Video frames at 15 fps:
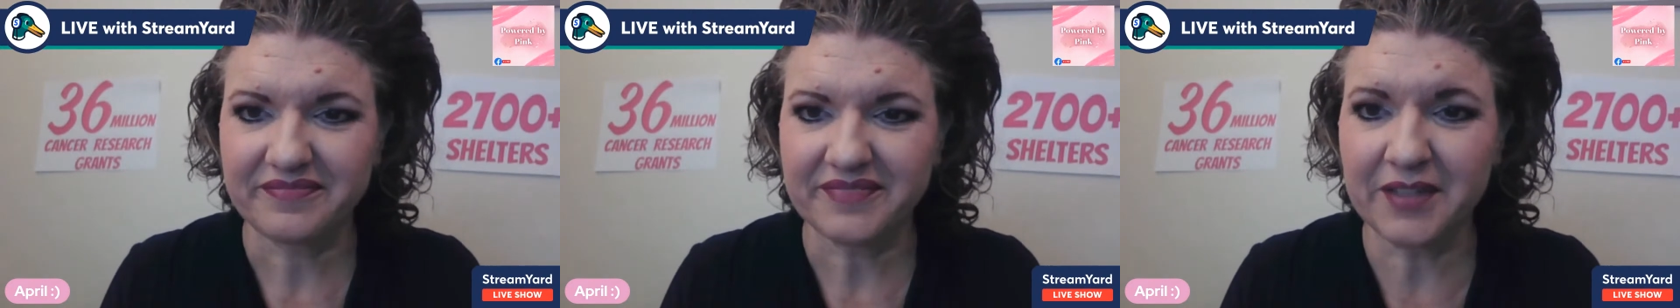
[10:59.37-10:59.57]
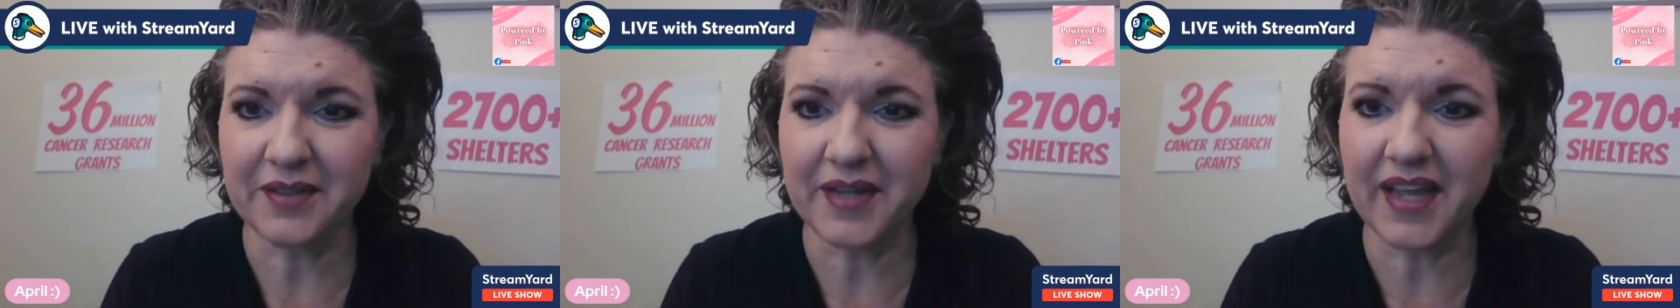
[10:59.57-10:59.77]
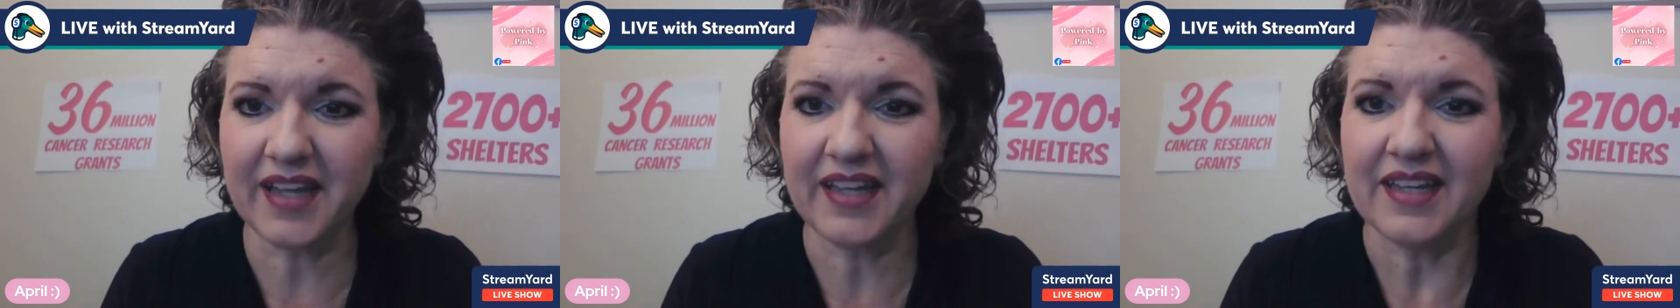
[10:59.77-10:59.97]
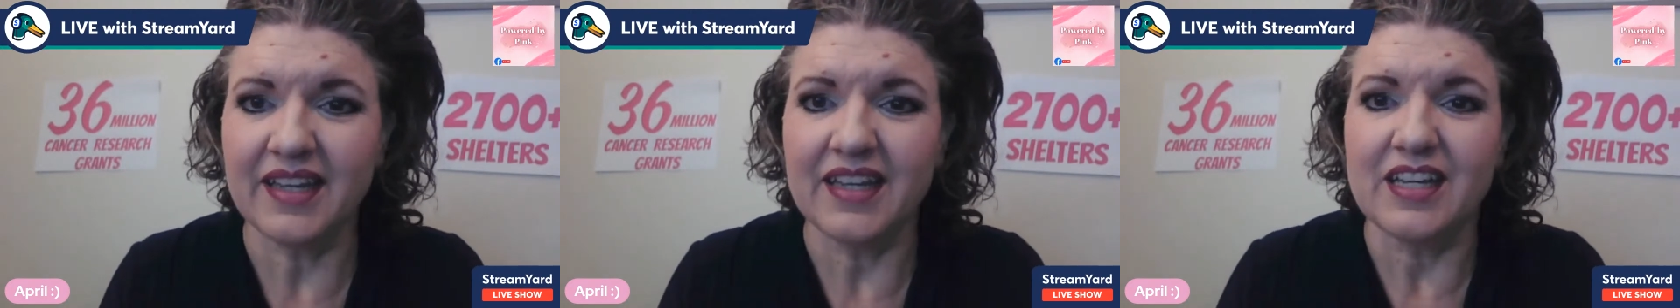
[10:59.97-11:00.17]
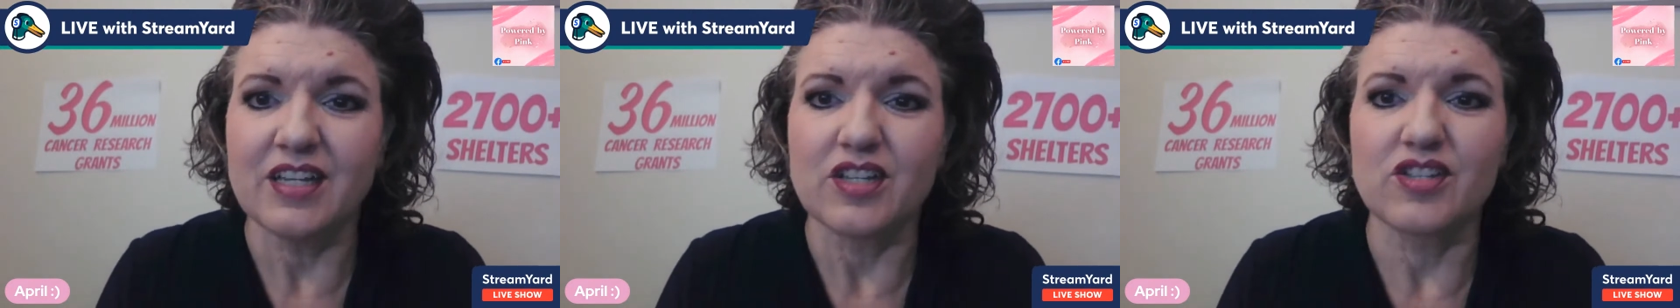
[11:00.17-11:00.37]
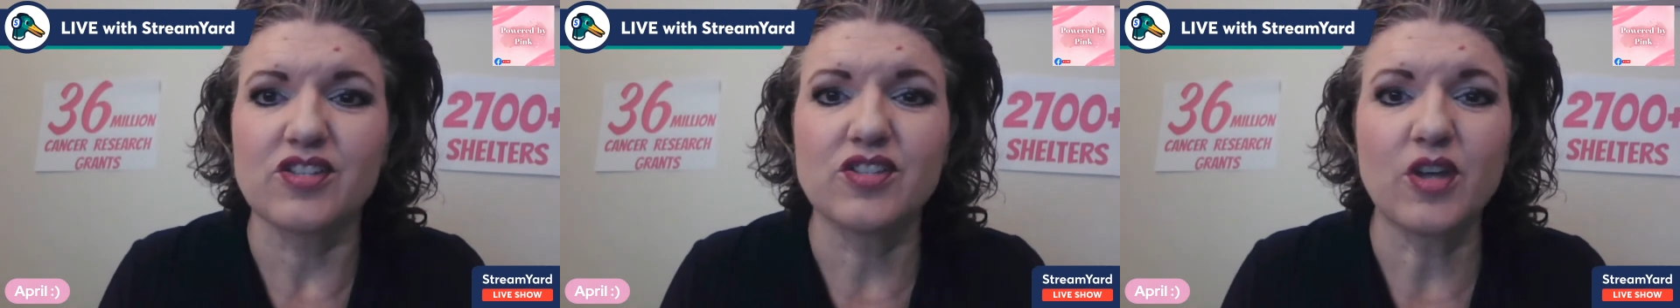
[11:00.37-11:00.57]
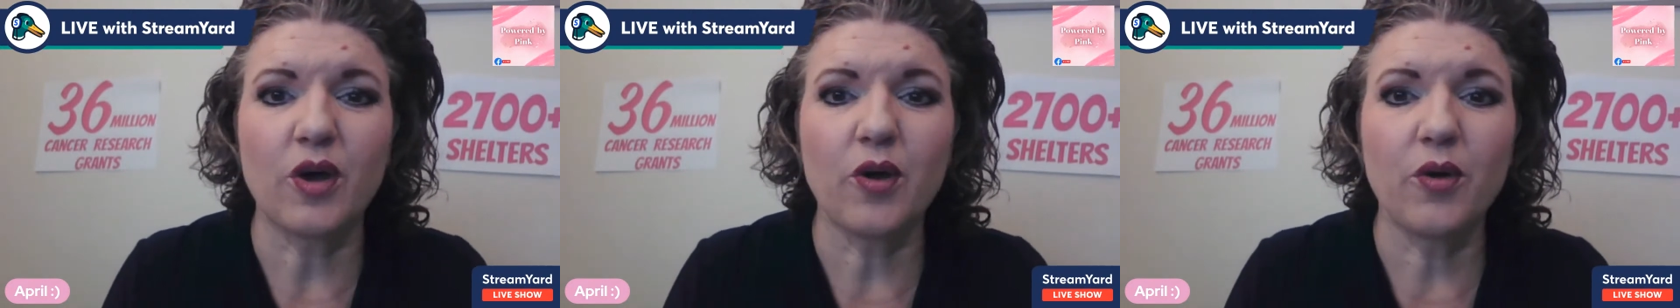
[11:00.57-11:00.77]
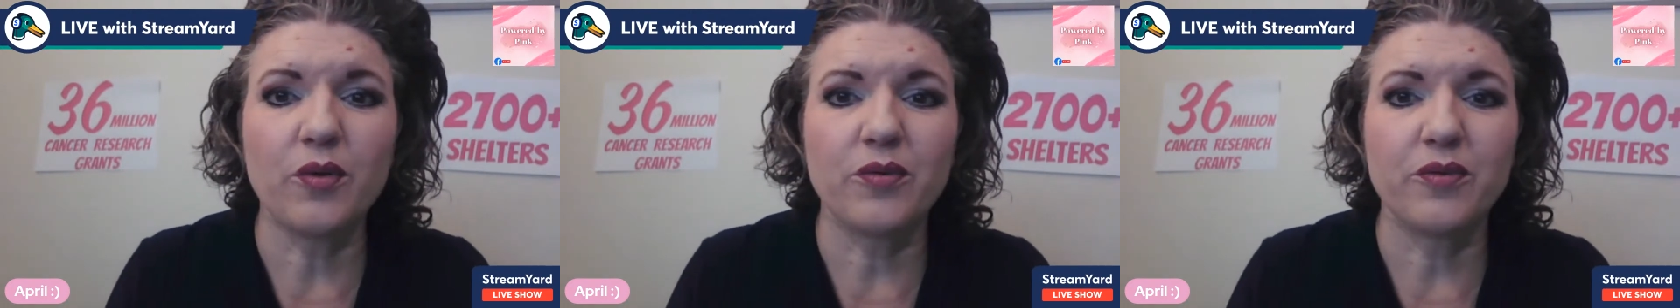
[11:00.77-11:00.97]
Okay,
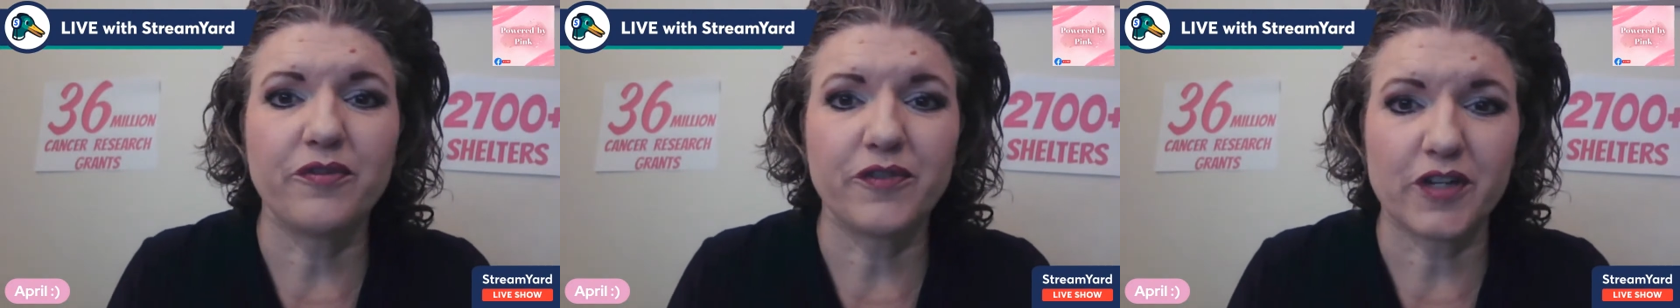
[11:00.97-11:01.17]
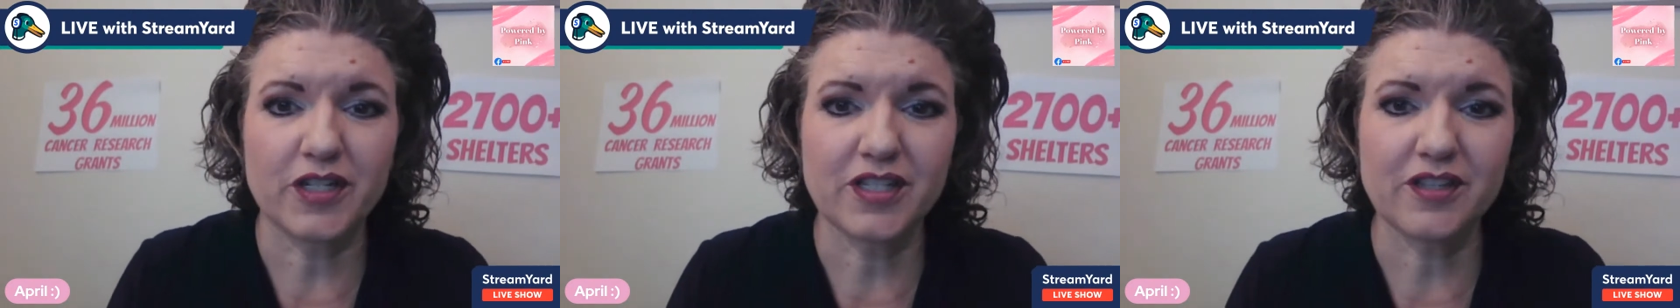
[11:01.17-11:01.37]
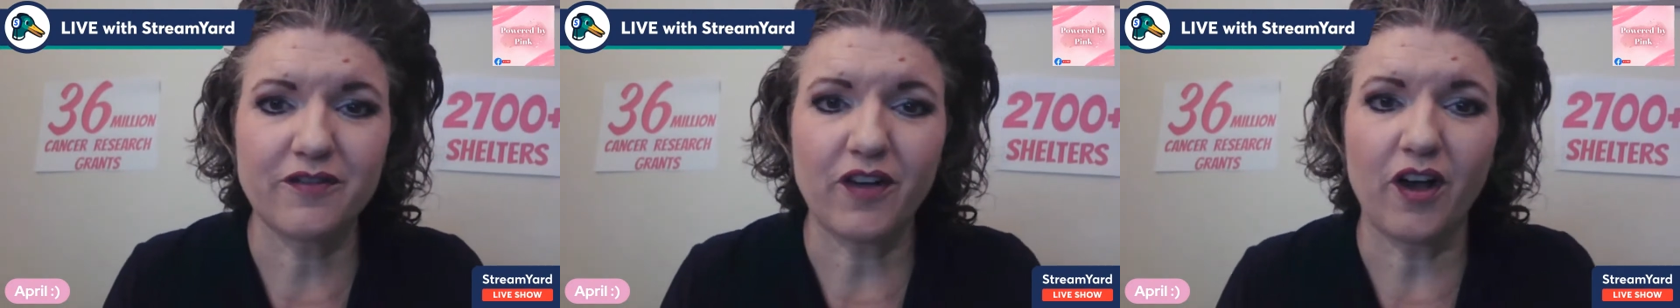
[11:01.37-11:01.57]
so first of